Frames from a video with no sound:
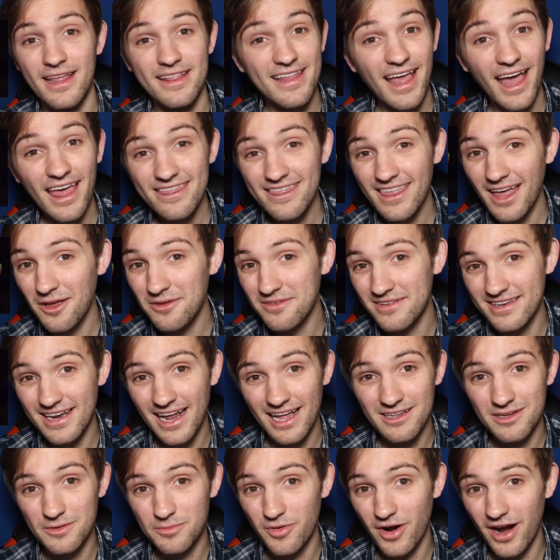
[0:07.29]

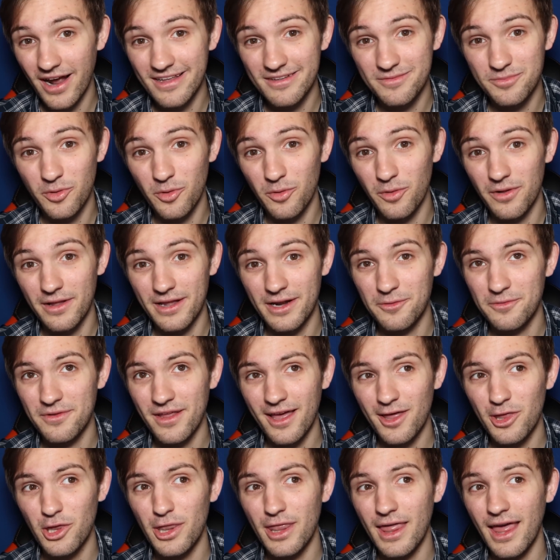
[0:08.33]
$10,000 prize pool, and it was
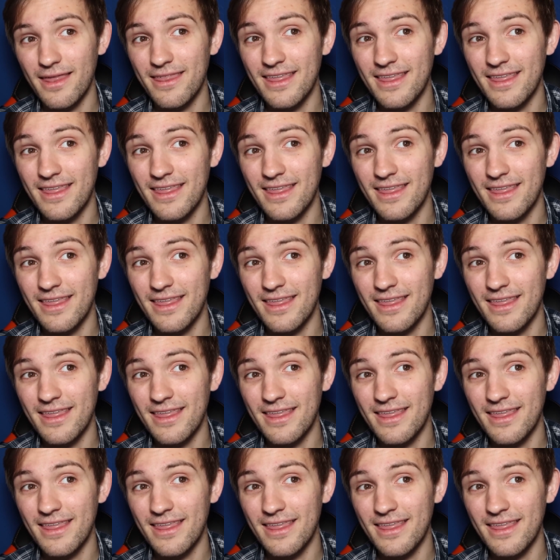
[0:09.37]
actually,